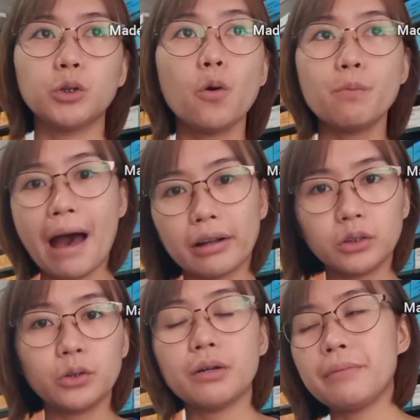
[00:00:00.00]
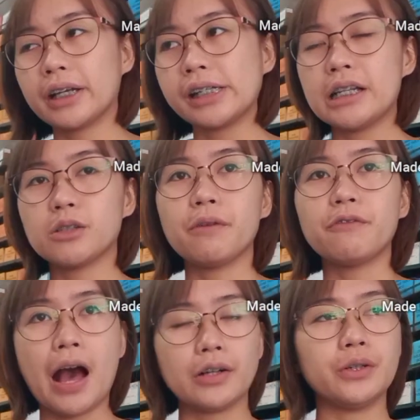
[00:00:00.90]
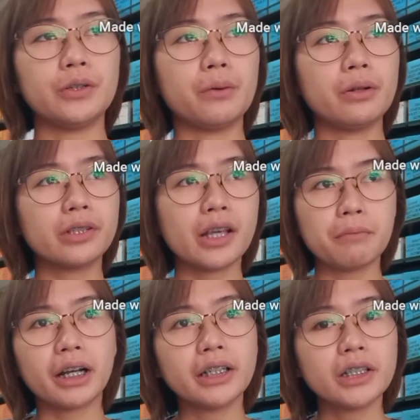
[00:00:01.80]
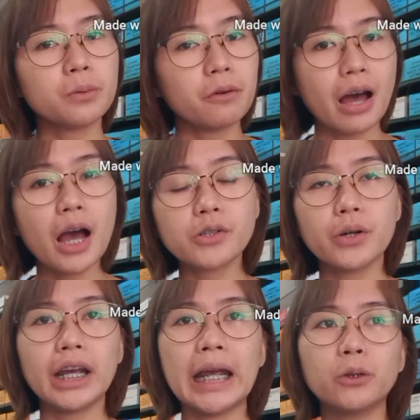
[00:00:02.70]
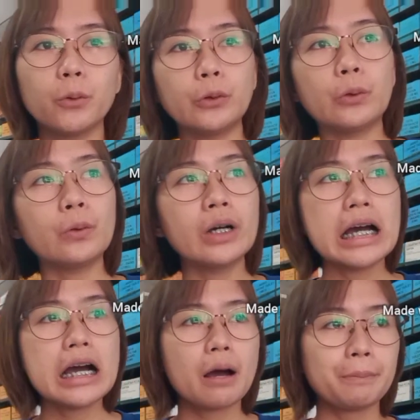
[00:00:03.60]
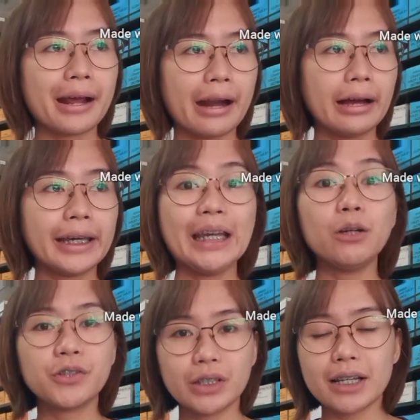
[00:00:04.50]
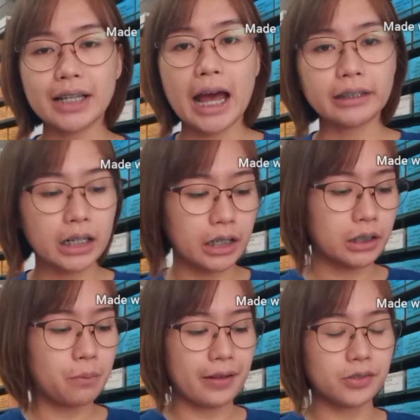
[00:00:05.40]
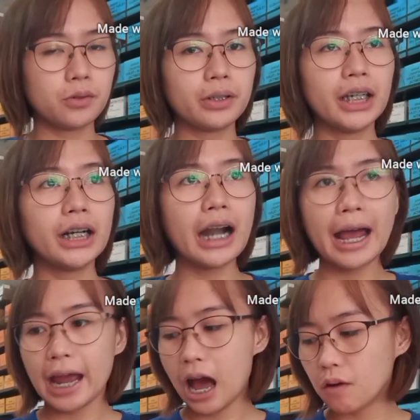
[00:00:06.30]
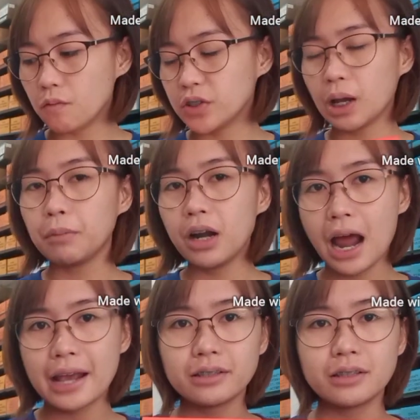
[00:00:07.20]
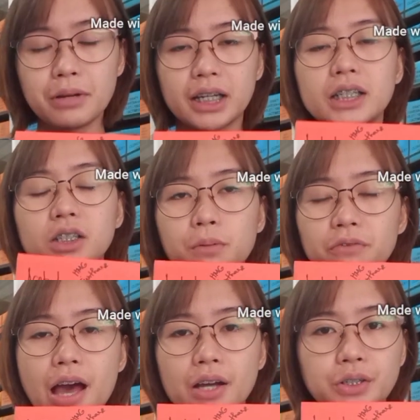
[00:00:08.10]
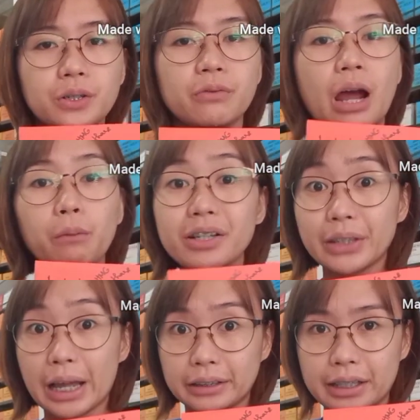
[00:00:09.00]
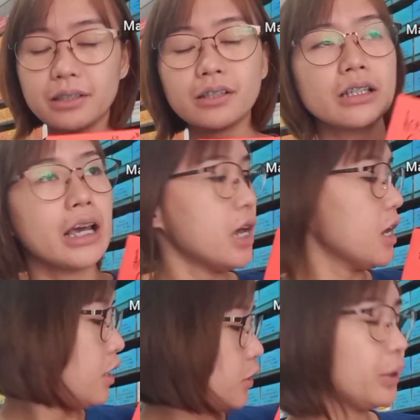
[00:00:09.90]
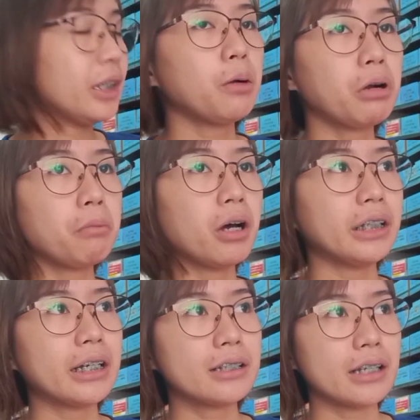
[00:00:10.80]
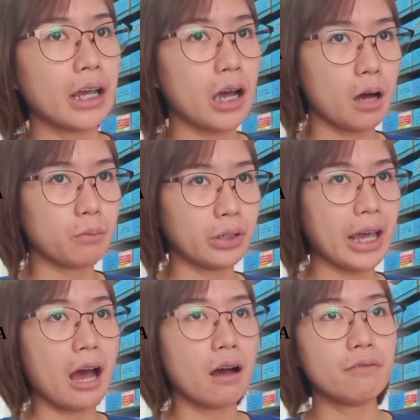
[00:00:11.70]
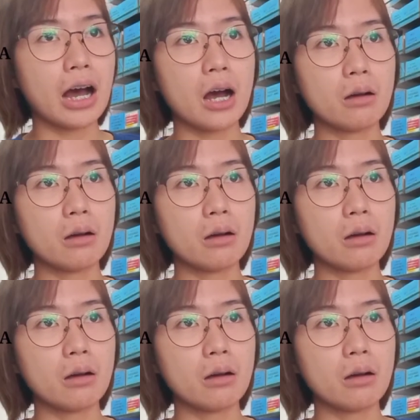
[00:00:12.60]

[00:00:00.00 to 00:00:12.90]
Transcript: go back to the mechanism of action. When you say mechanism of action, ito yung parang kilos niya sa ating katawan. So here, I have summarized the mechanism of action of our statins. So in our body kasi, we have